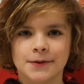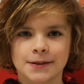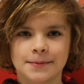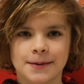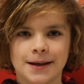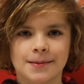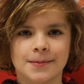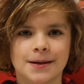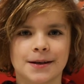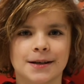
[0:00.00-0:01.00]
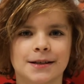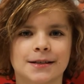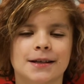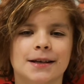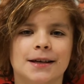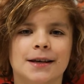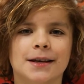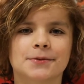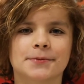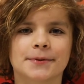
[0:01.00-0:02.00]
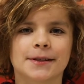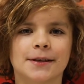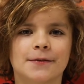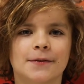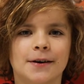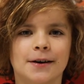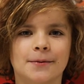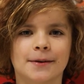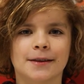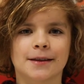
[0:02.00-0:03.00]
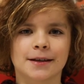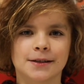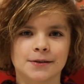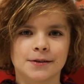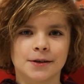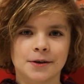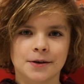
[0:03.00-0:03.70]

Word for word: First in Math because it's really fun with the things you can do.